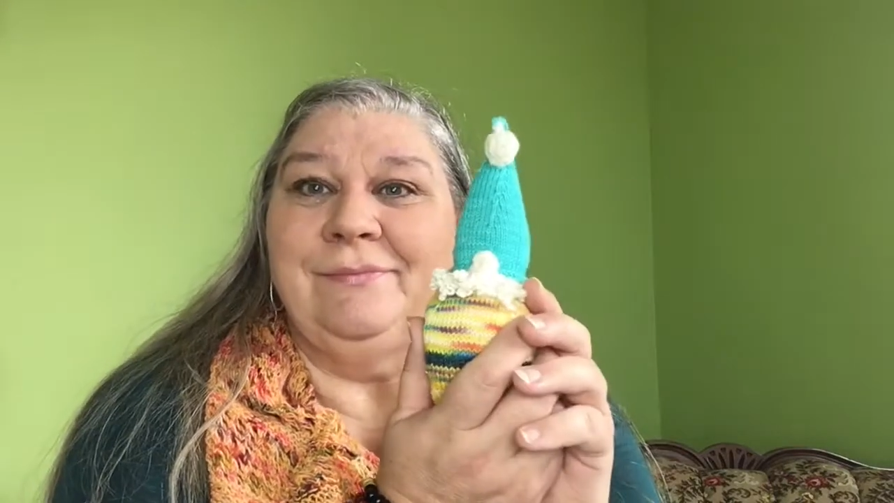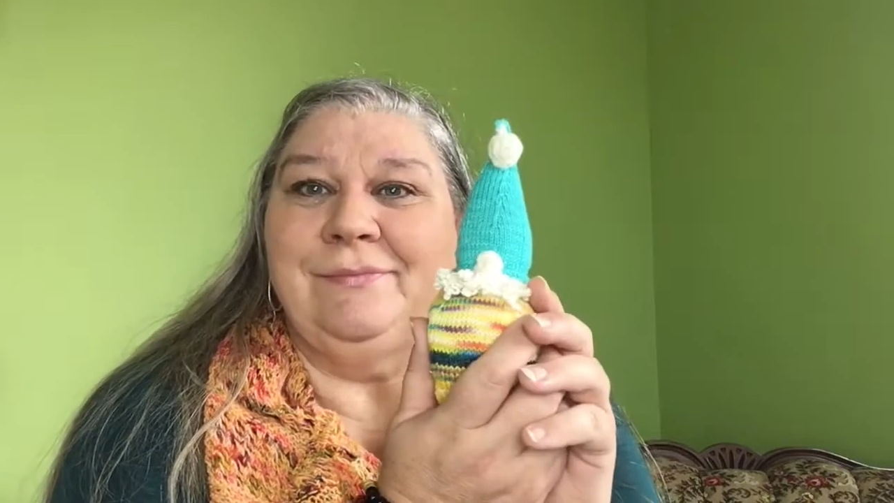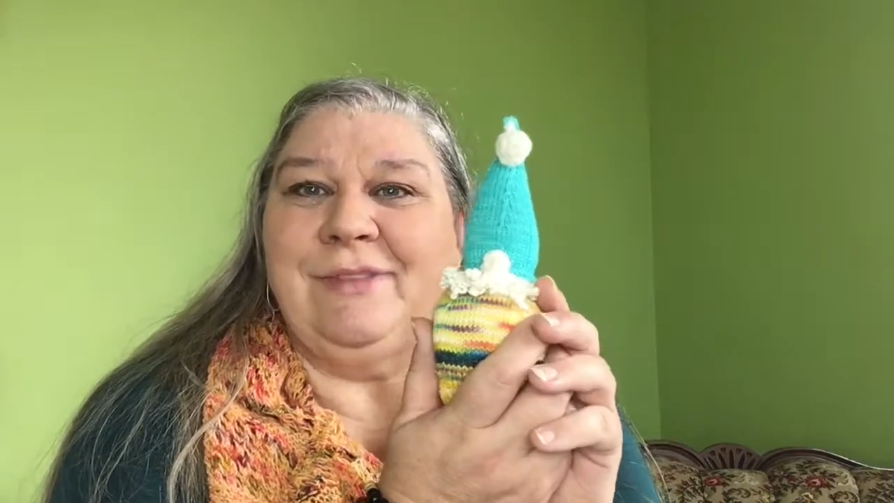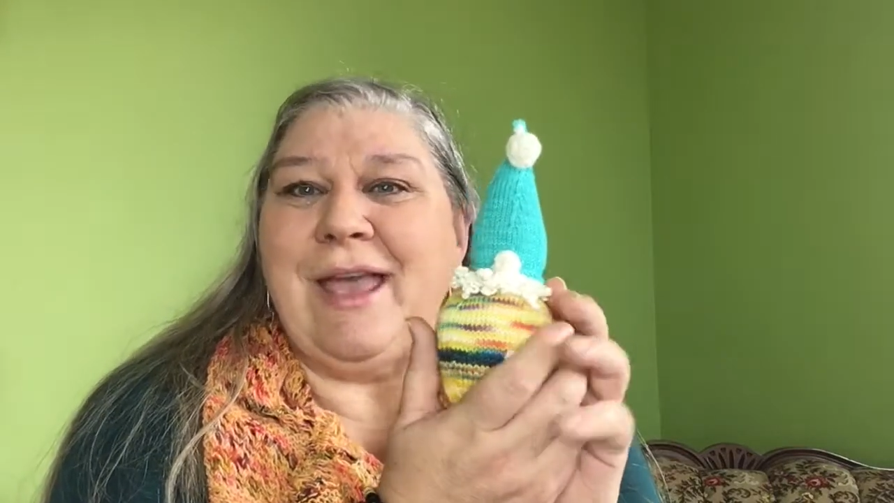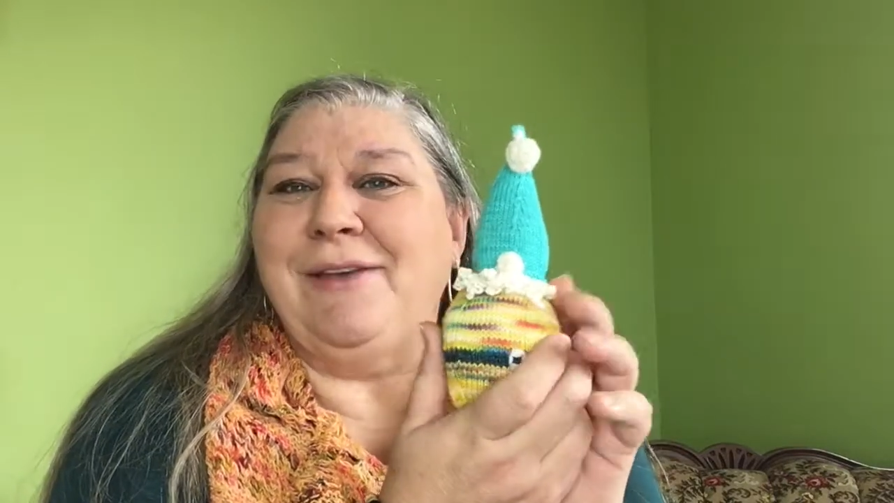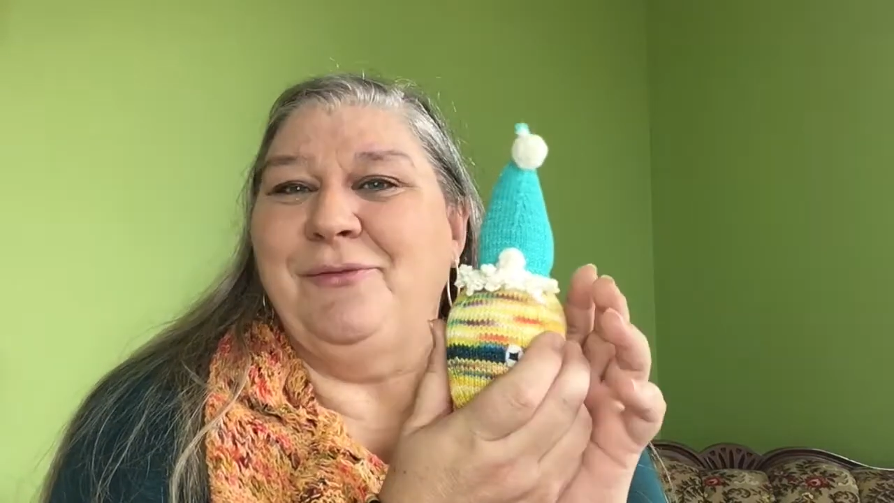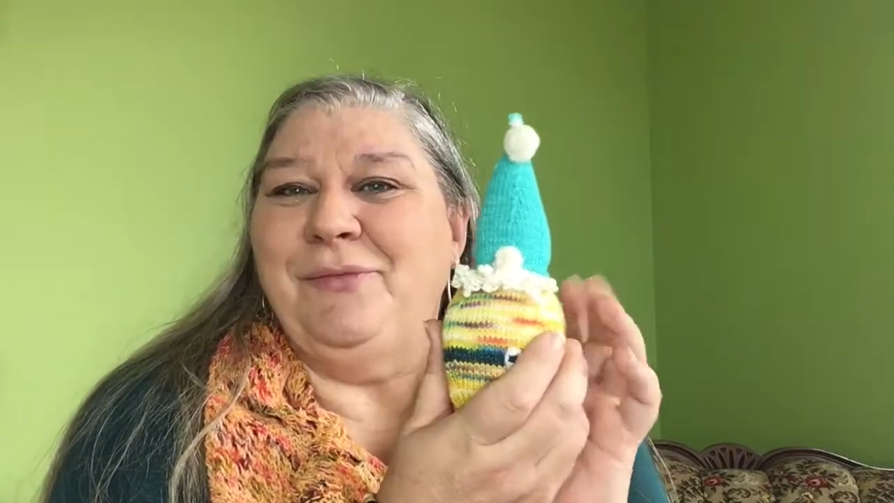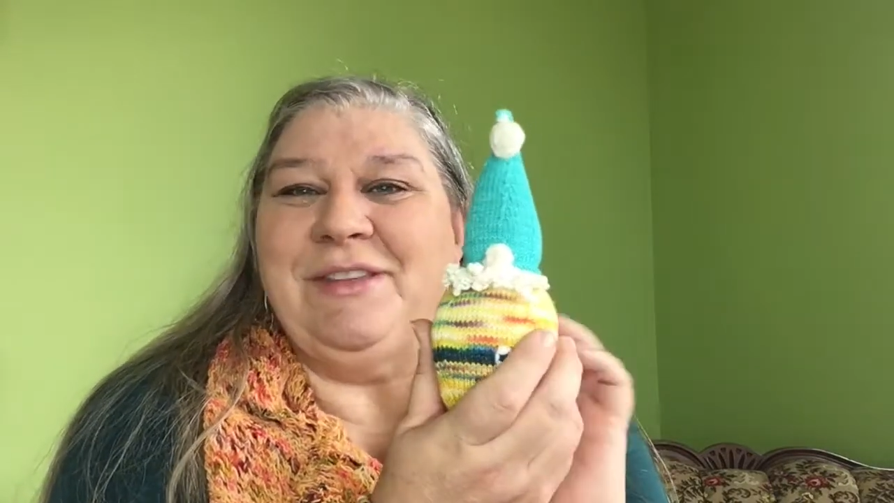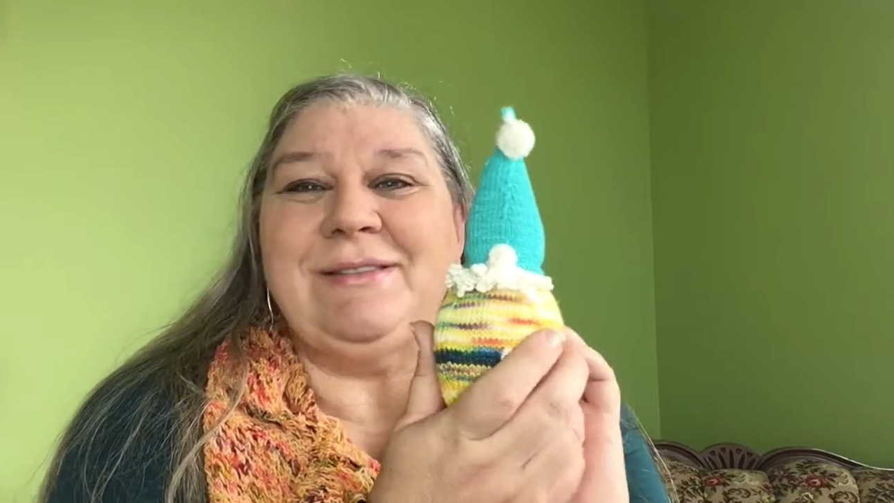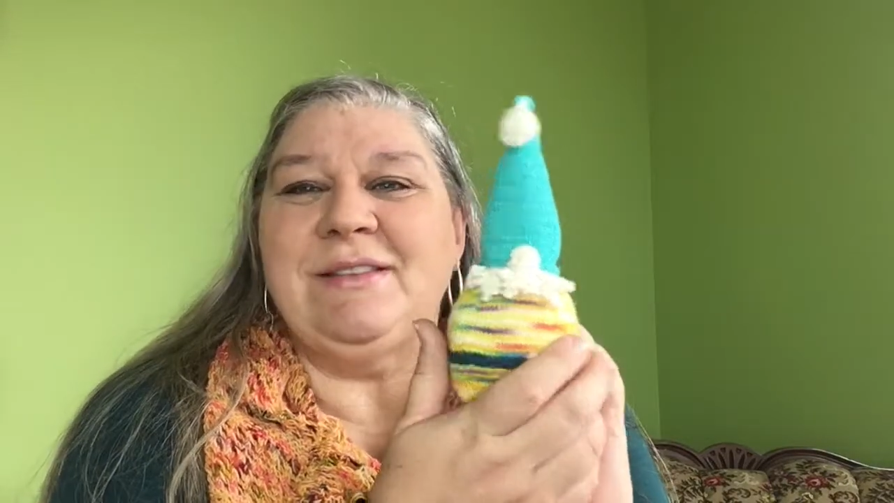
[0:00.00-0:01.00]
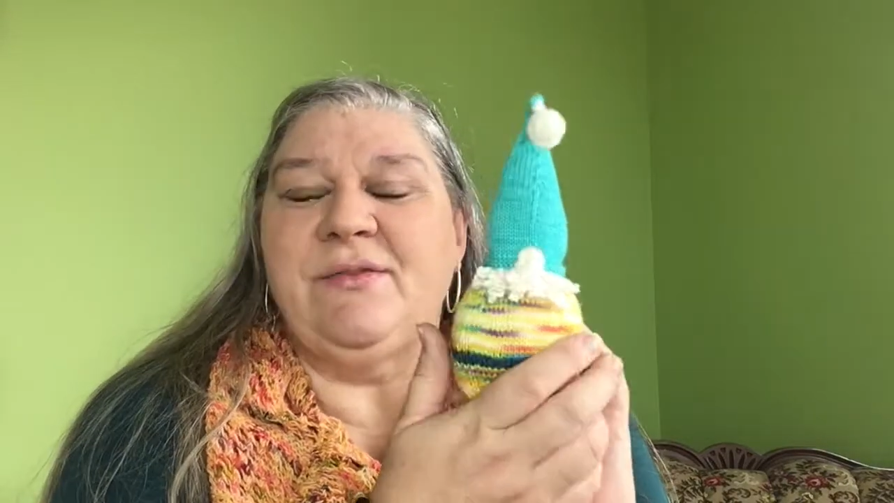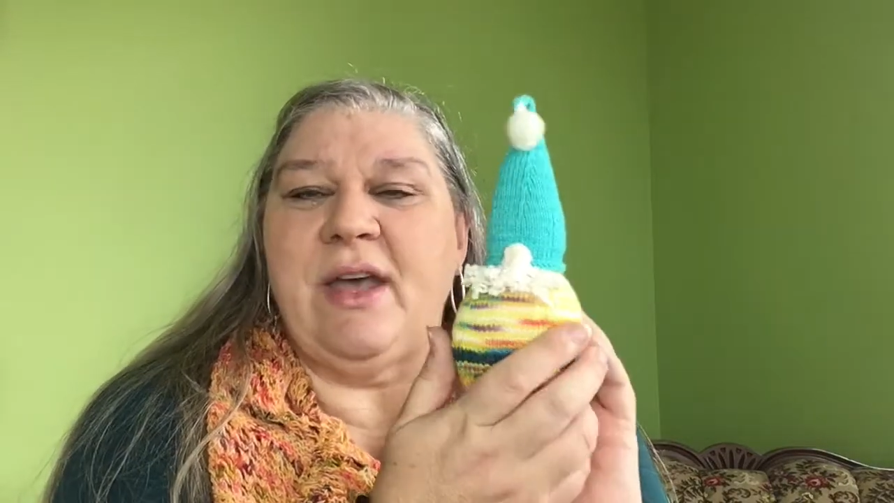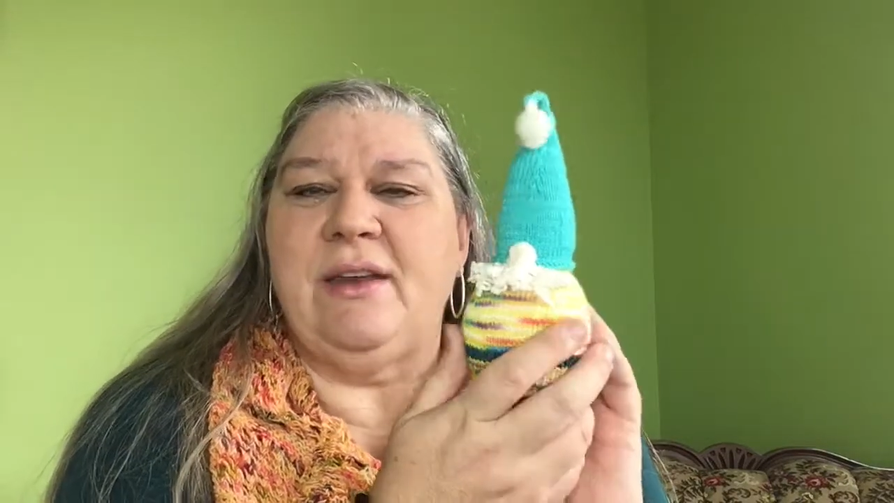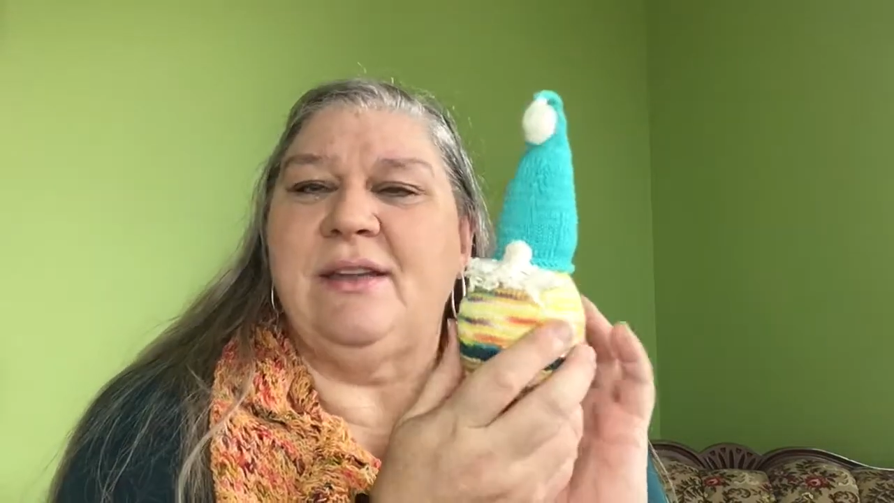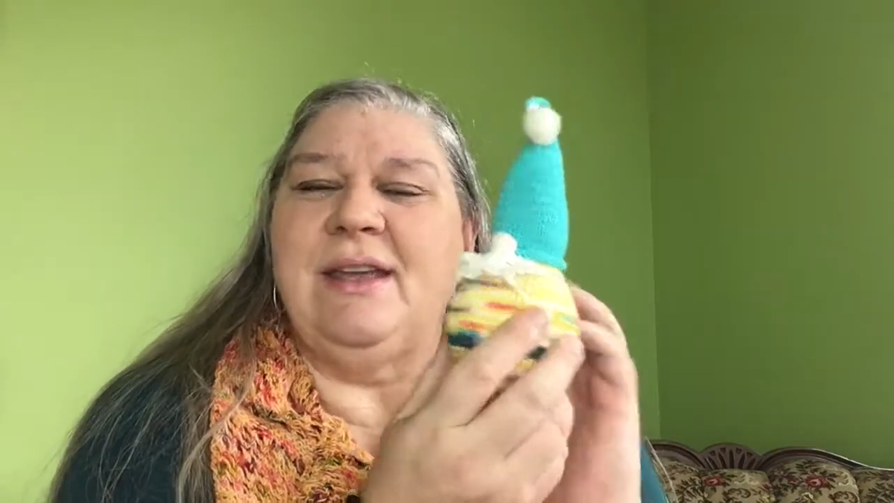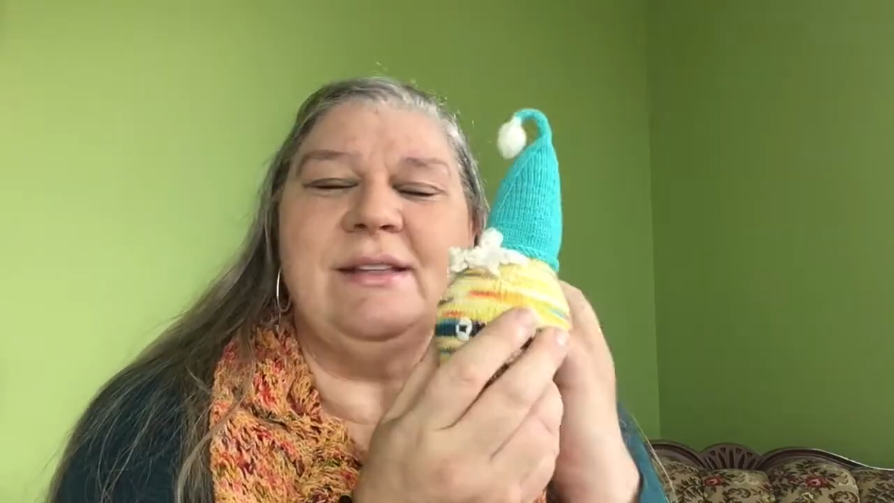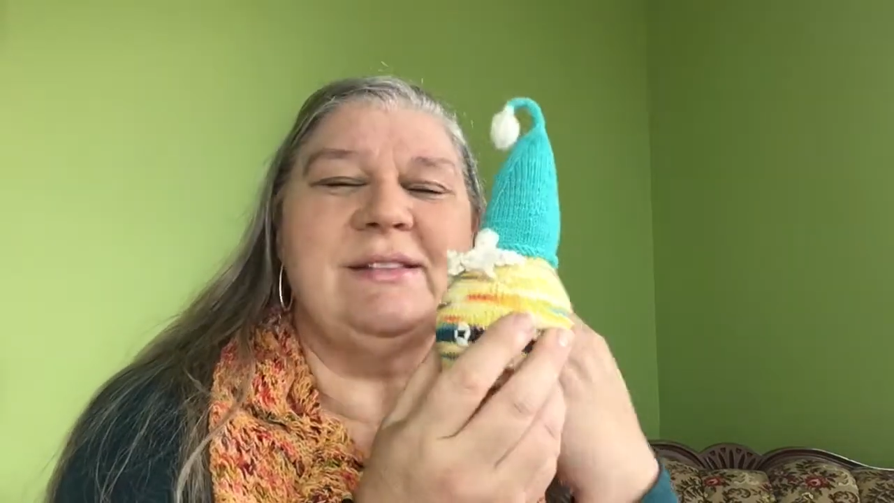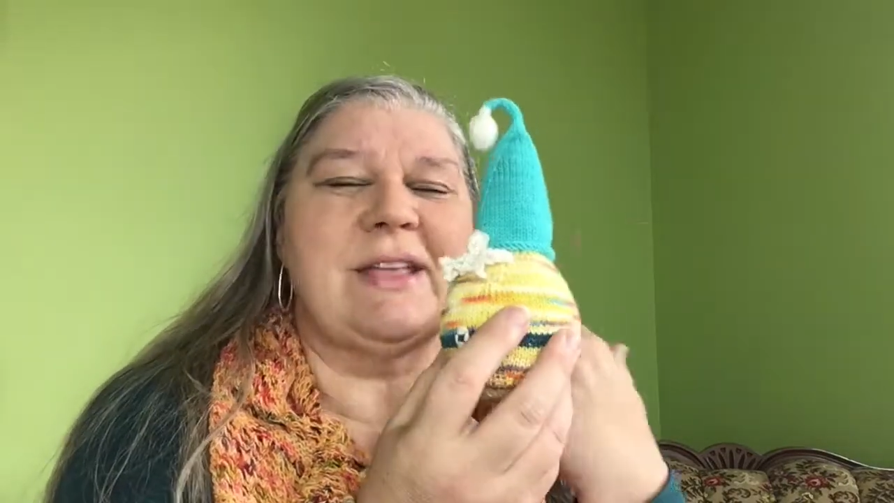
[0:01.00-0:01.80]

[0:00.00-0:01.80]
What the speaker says: yeah, this is fun. It's